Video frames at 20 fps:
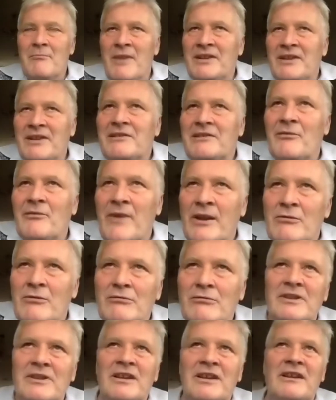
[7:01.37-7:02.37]
medical
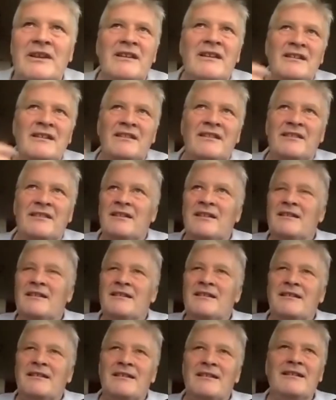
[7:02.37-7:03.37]
faculty is
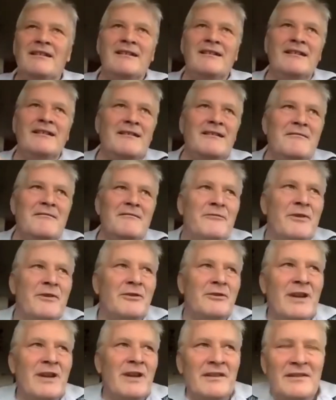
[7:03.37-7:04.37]
a
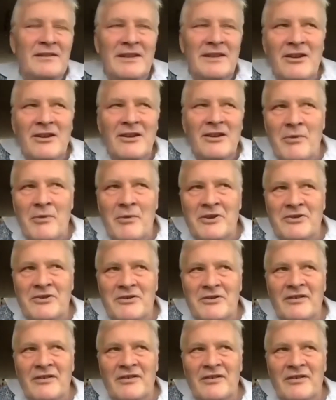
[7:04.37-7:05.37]
few dozen
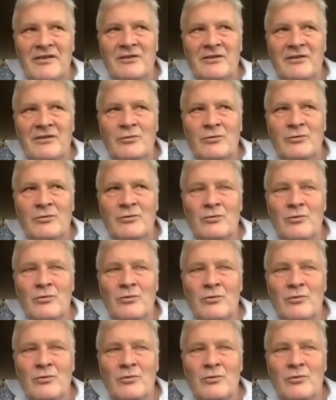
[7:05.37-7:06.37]
kilometers
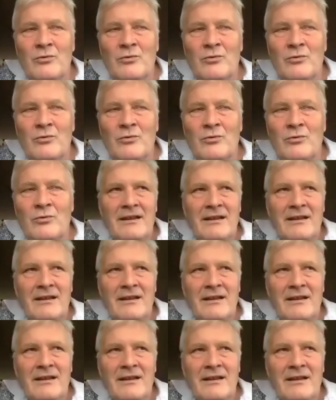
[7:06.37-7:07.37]
to the
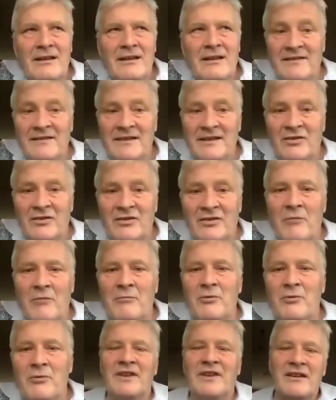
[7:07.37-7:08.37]
uh, to the east
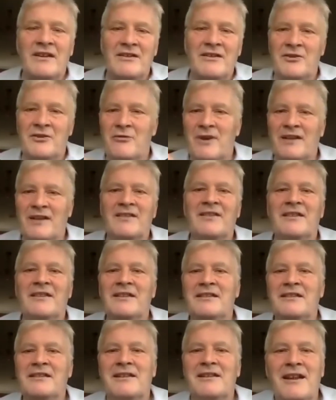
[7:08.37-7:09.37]
is Homburg Saar. Here you
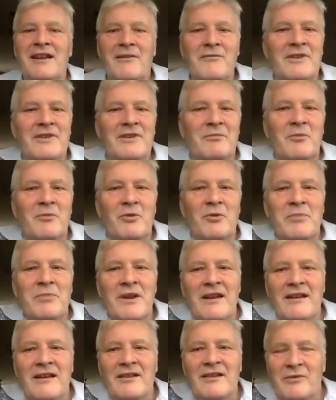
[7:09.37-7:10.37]
can see it, a lovely
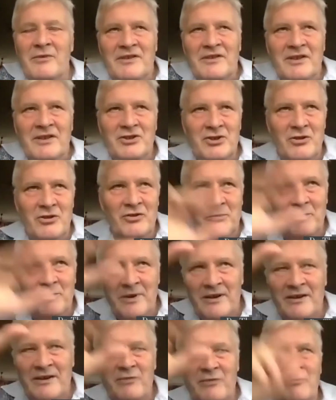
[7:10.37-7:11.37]
small place with the
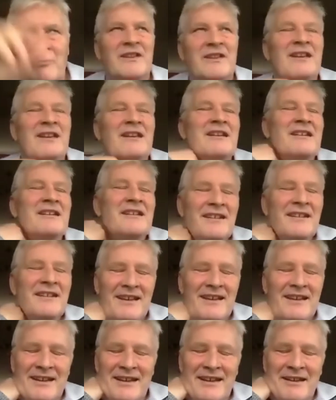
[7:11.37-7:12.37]
Schlossberg, with the
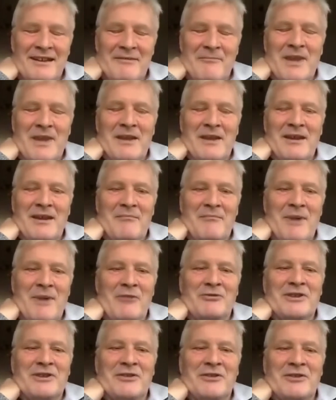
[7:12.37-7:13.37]
um,
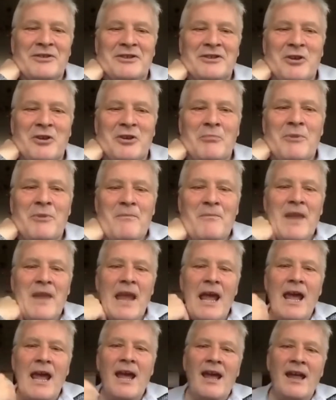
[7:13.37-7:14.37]
uh, mountain on the top.
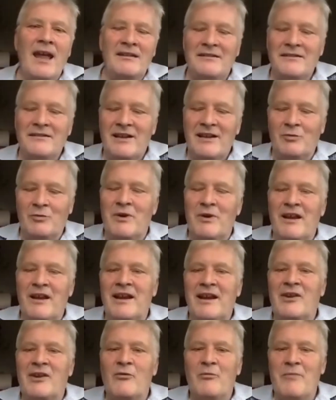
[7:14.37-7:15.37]
And that's where I
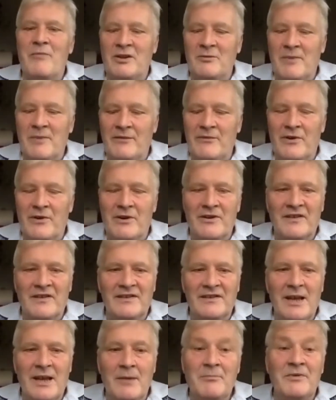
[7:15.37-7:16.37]
kind of made my first
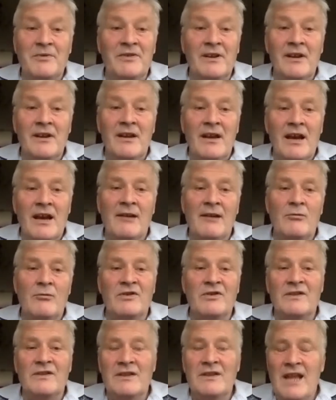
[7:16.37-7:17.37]
steps. I
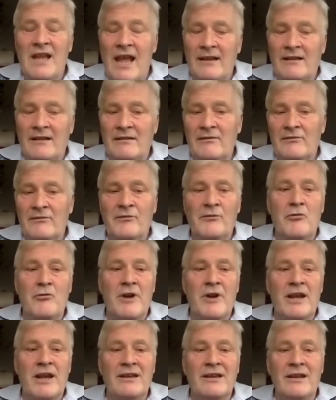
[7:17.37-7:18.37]
was then
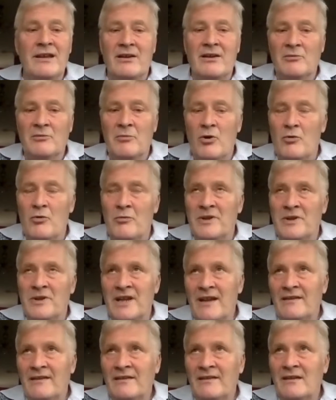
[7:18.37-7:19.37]
for a year in Bochum and
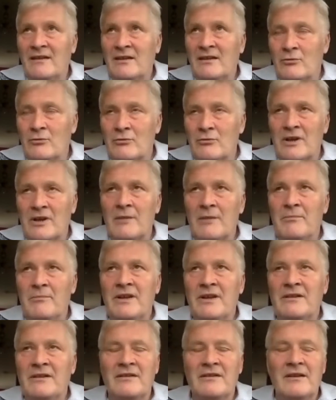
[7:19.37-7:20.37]
Essen in
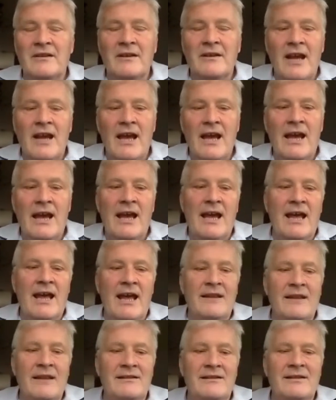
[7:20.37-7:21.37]
Ruhrgebiet.
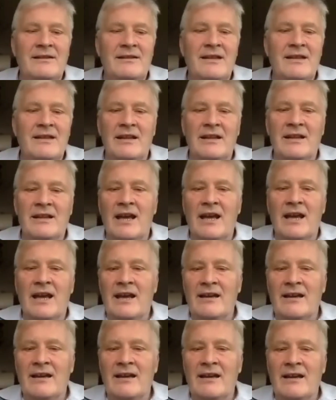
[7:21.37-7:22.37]
And then I
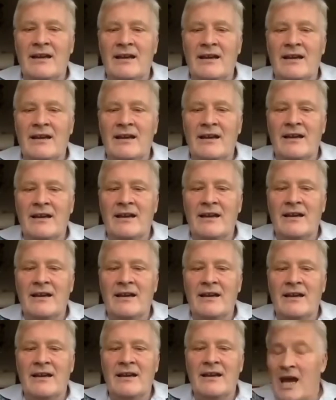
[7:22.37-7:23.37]
did my
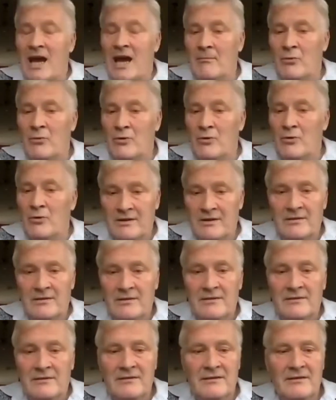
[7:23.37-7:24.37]
degree in
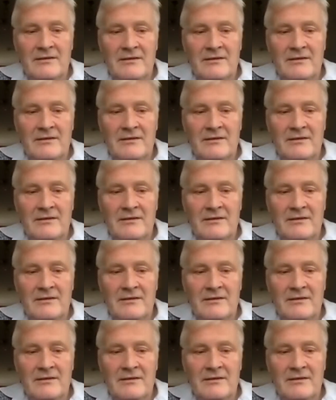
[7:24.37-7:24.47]
Hamburg